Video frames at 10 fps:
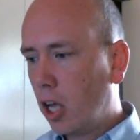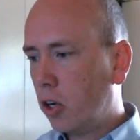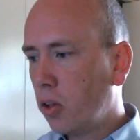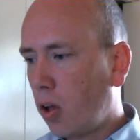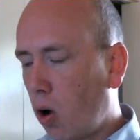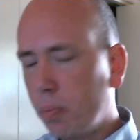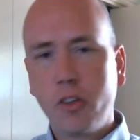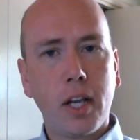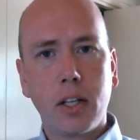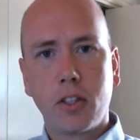and other
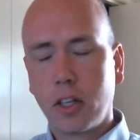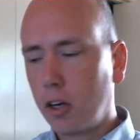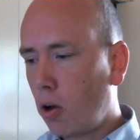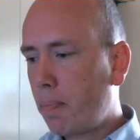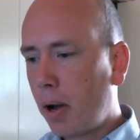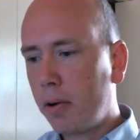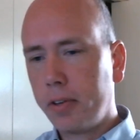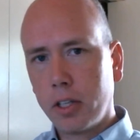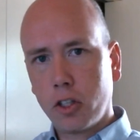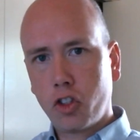objects that are not
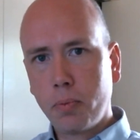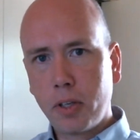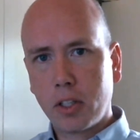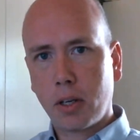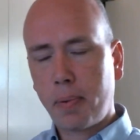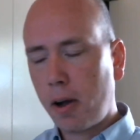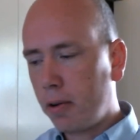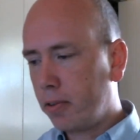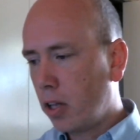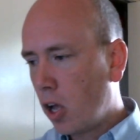powerful, and the subjects that are
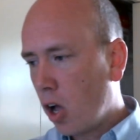powerful